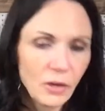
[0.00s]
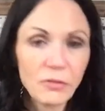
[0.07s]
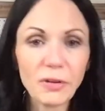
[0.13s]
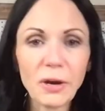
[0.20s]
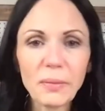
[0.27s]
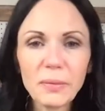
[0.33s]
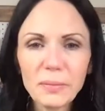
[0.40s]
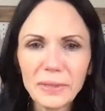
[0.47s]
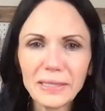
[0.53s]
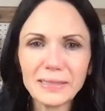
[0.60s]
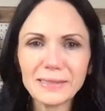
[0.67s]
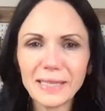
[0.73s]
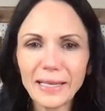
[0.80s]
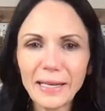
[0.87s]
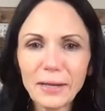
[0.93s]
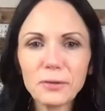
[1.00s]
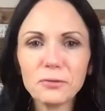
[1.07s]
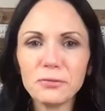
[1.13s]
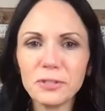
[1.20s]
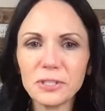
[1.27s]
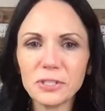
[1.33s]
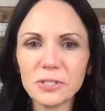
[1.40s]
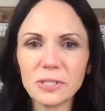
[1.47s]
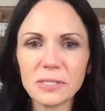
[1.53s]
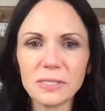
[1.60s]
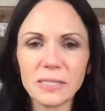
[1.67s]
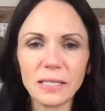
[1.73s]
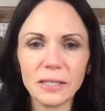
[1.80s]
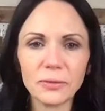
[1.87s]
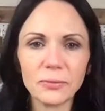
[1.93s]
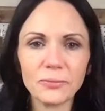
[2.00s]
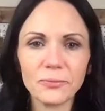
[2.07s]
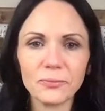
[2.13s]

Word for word: for helping me decide how to finish this thing.